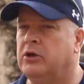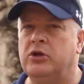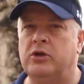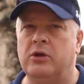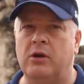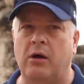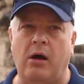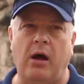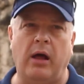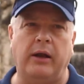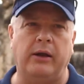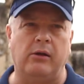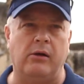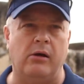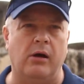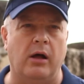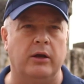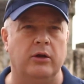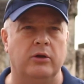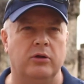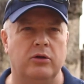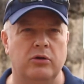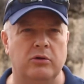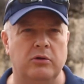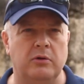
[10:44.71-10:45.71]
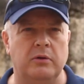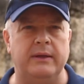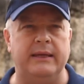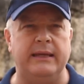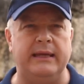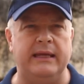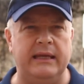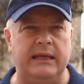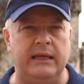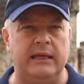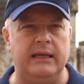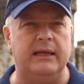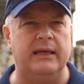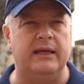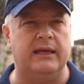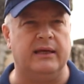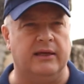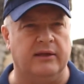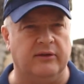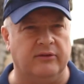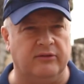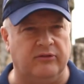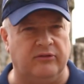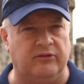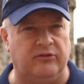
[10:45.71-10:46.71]
not on who he
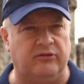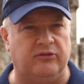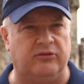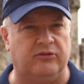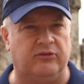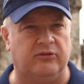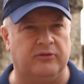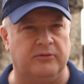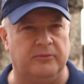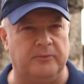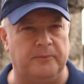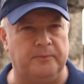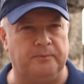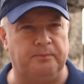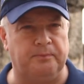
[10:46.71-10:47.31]
is.